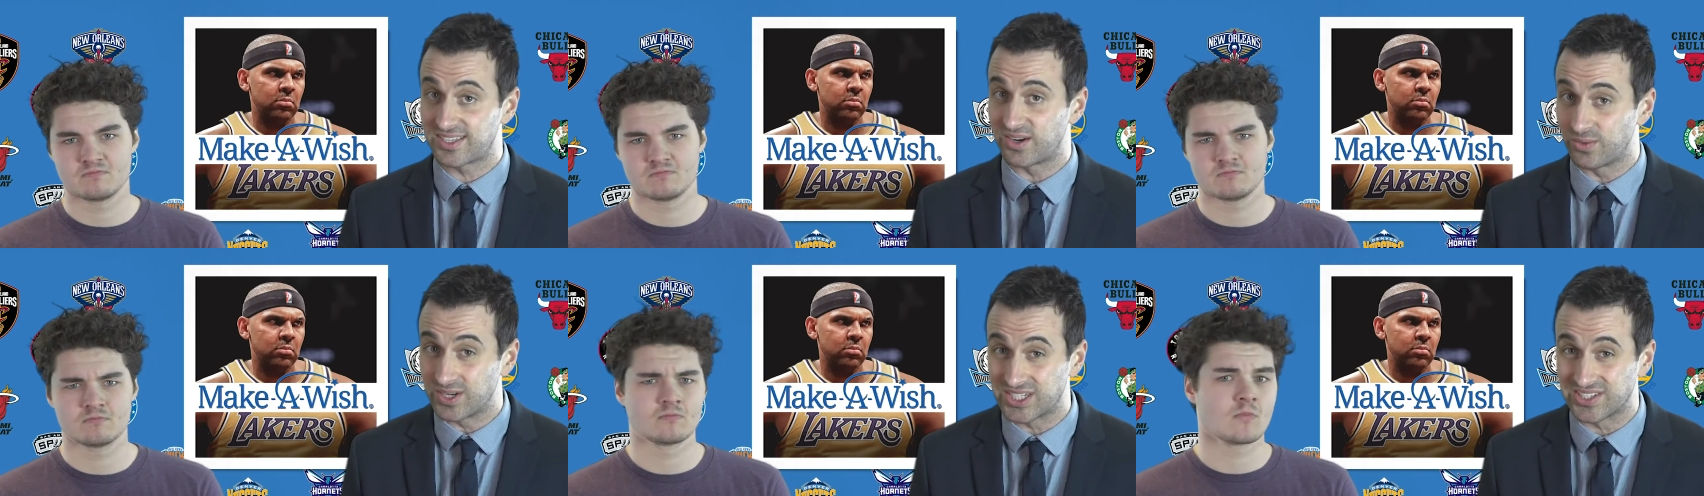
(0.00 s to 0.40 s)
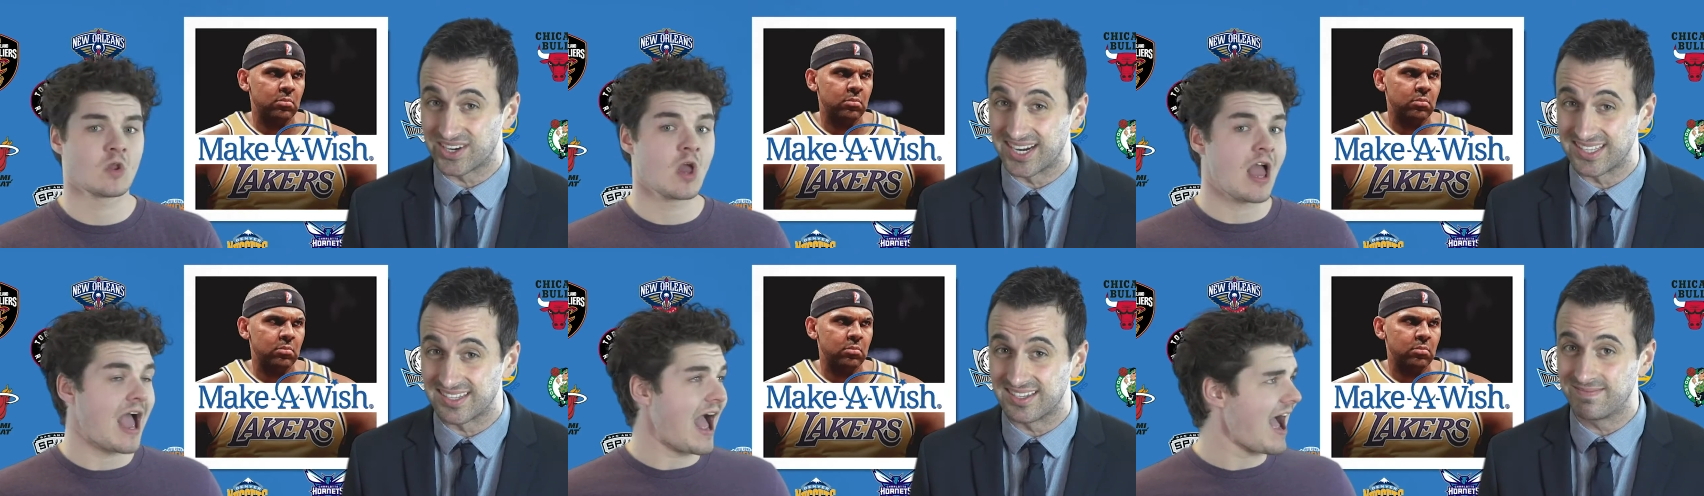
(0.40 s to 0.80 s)
Speaker 1: their wish
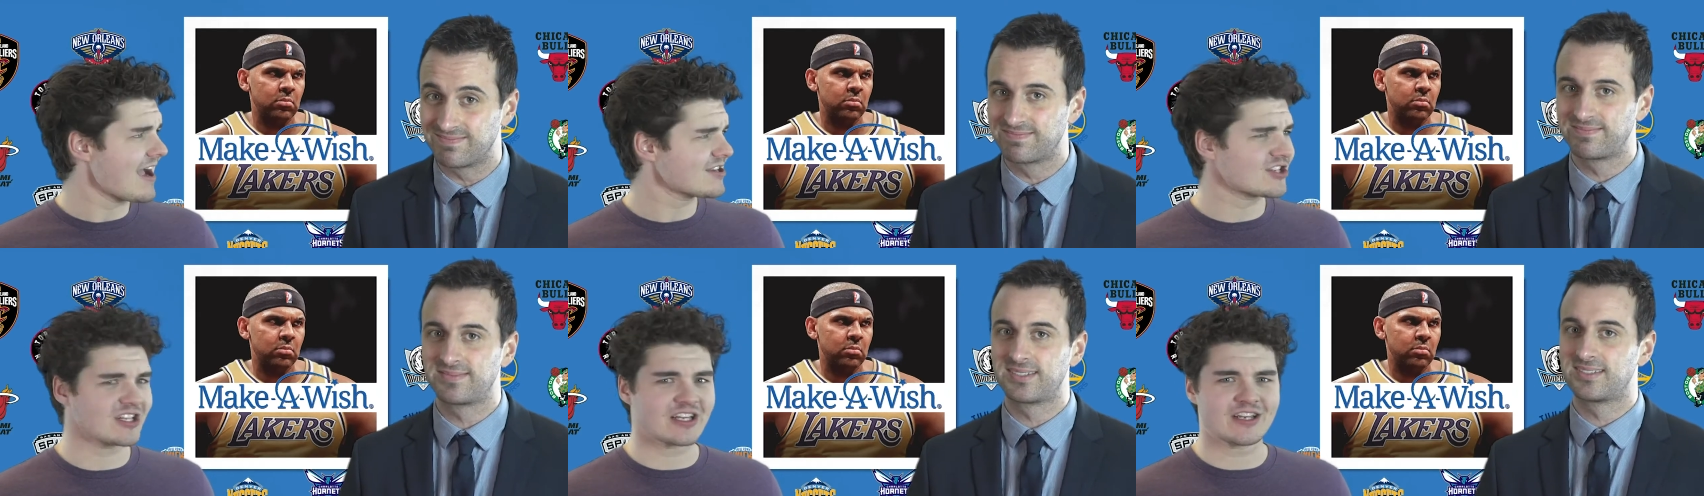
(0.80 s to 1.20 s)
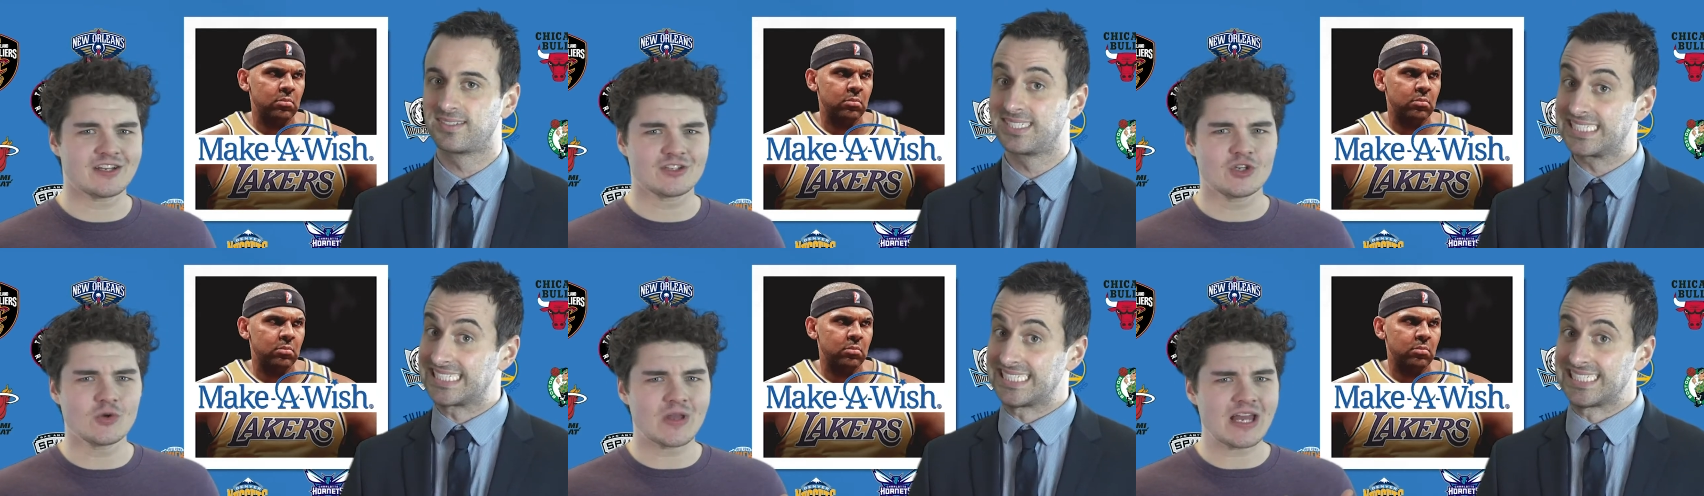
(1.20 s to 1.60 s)
granted.
Speaker 2: Actually,
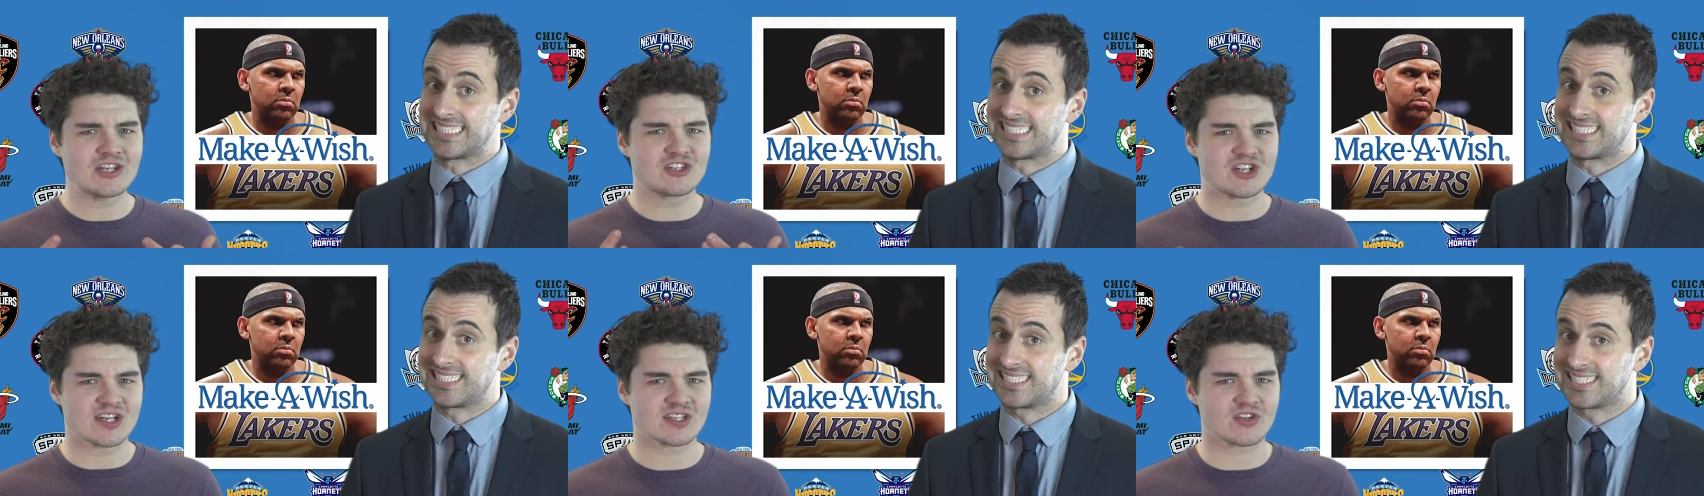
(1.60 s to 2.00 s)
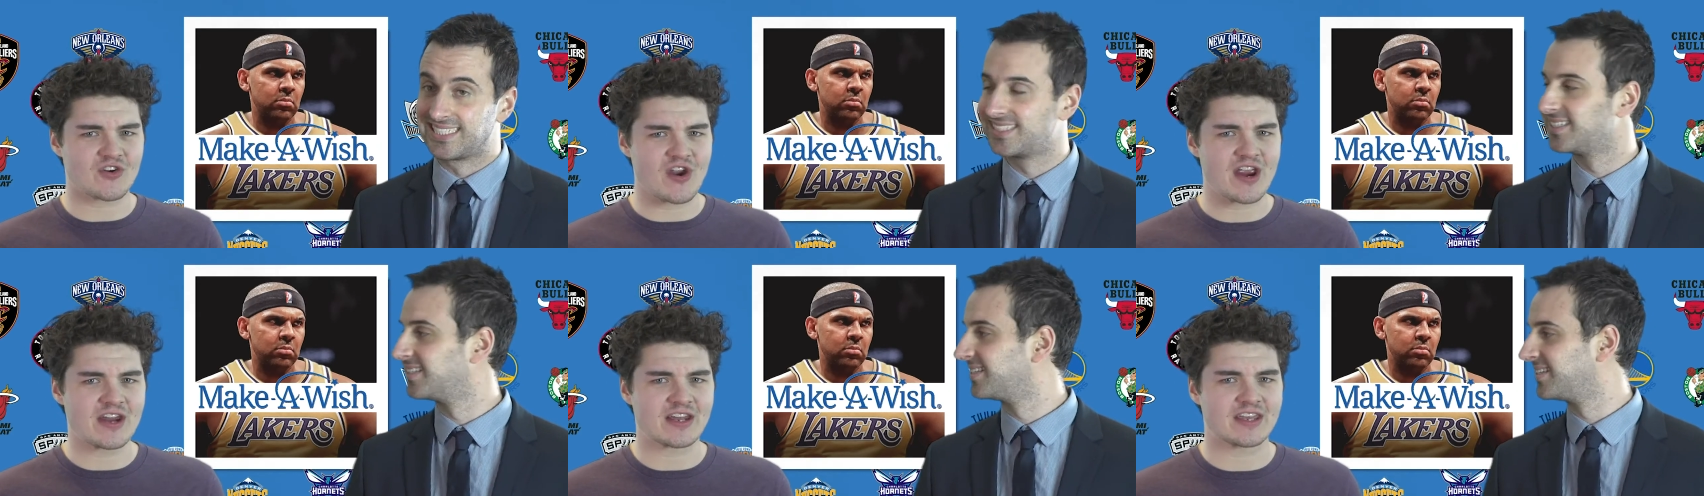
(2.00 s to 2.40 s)
two K just
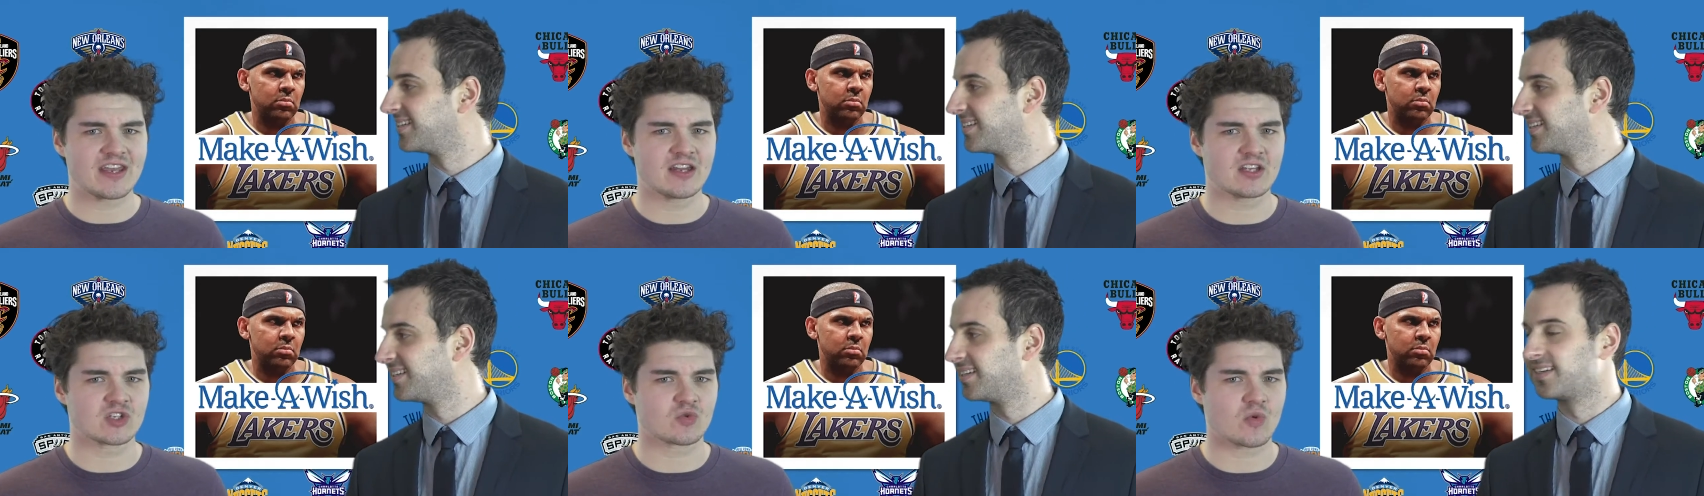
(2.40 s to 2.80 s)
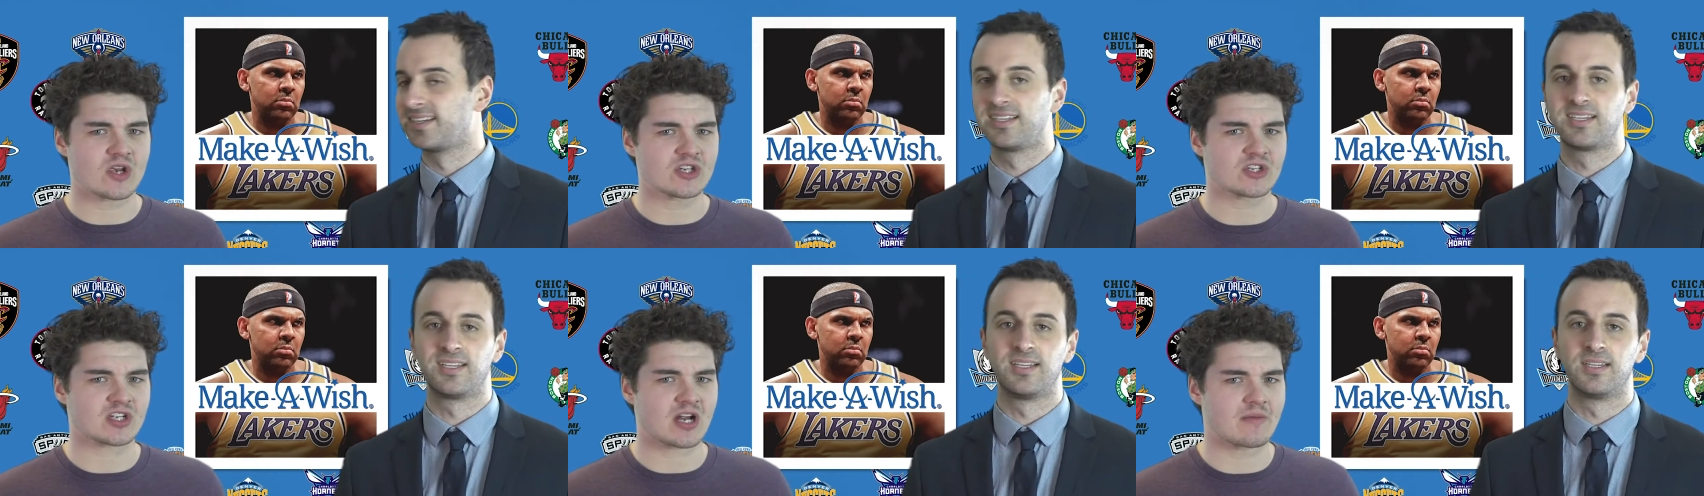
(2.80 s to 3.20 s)
granted a kid his wish to